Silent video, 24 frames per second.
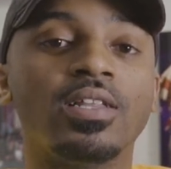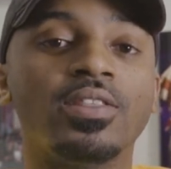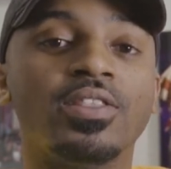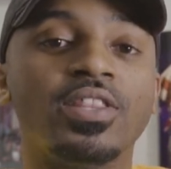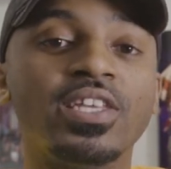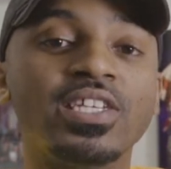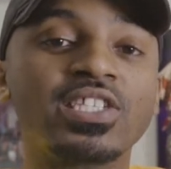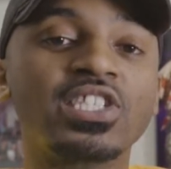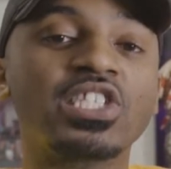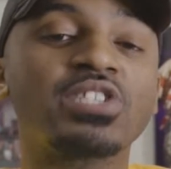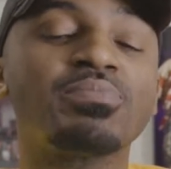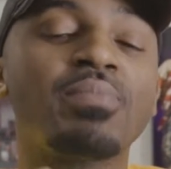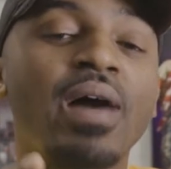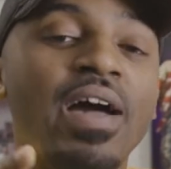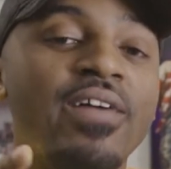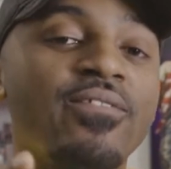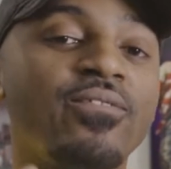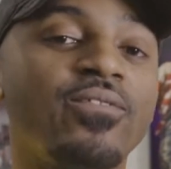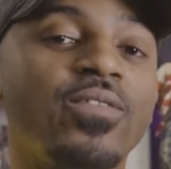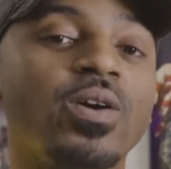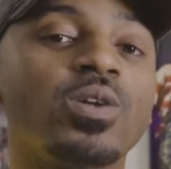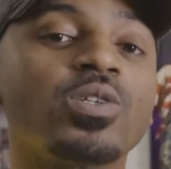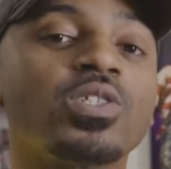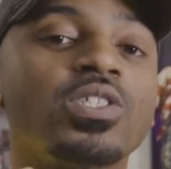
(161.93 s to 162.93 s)
This is my
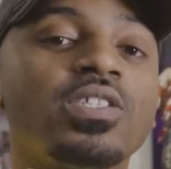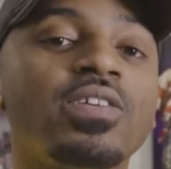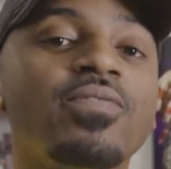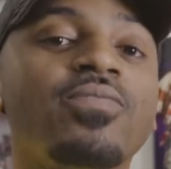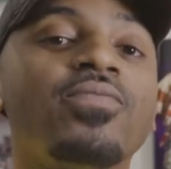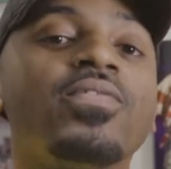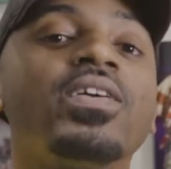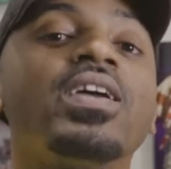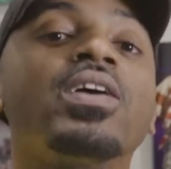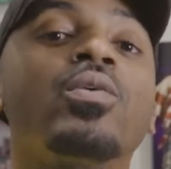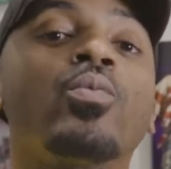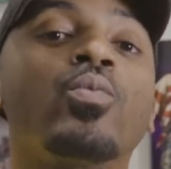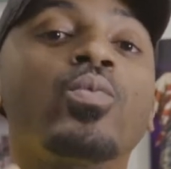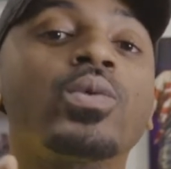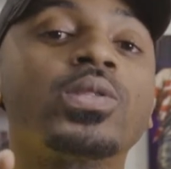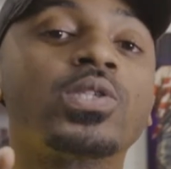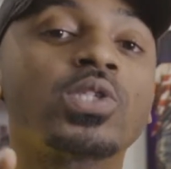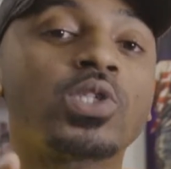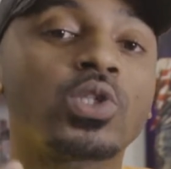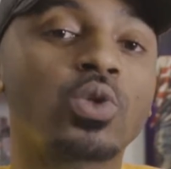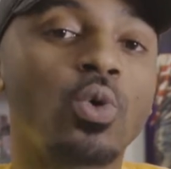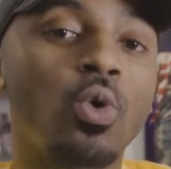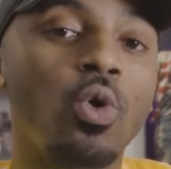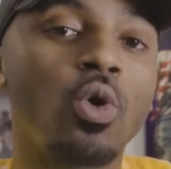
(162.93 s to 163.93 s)
first event with
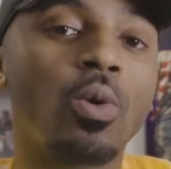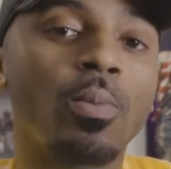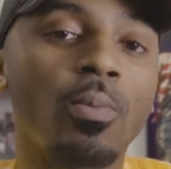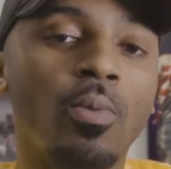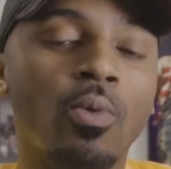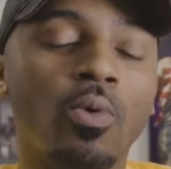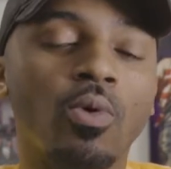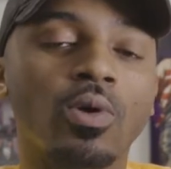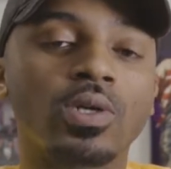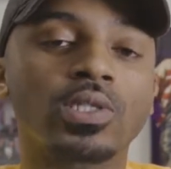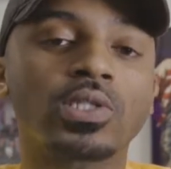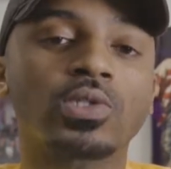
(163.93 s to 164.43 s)
Scoremore.